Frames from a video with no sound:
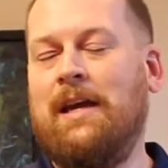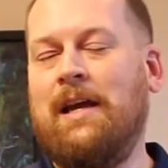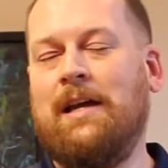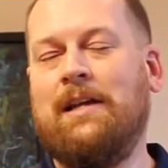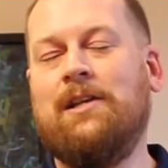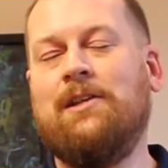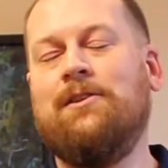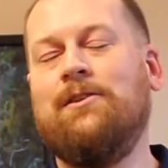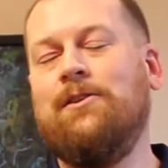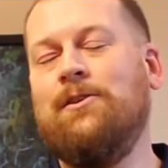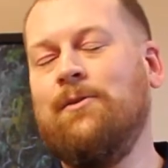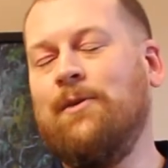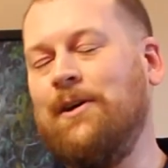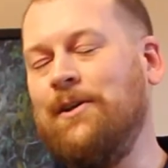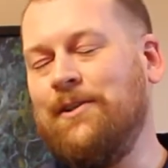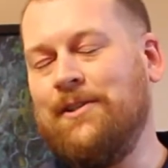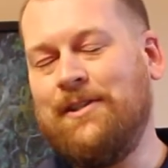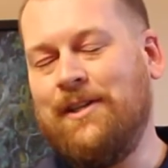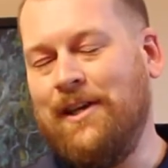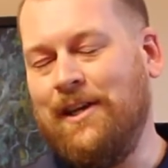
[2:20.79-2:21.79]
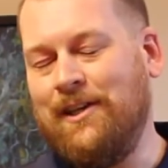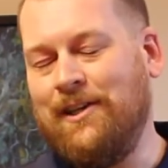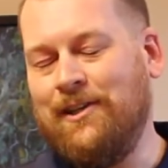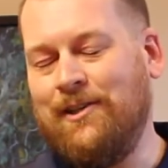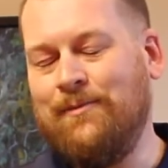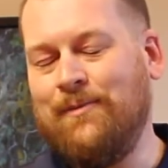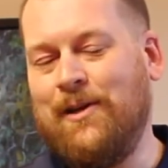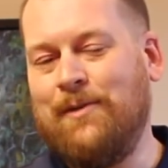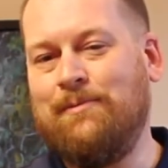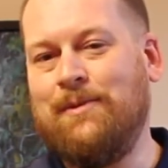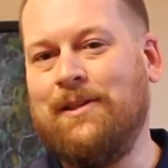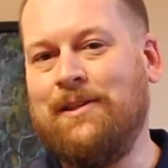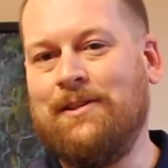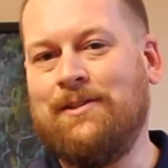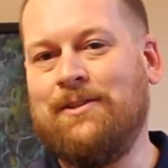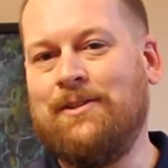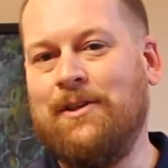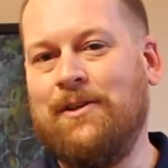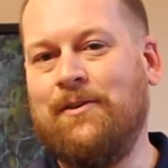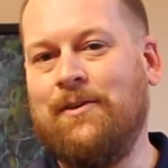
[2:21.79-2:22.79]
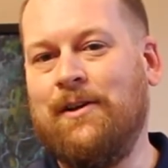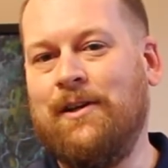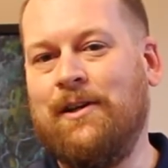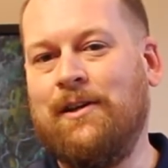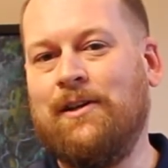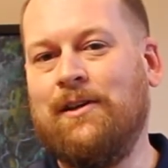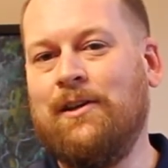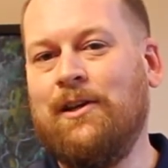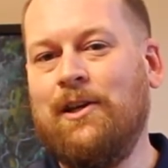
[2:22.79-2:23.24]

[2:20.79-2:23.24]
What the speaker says: any new undertaking you might be considering,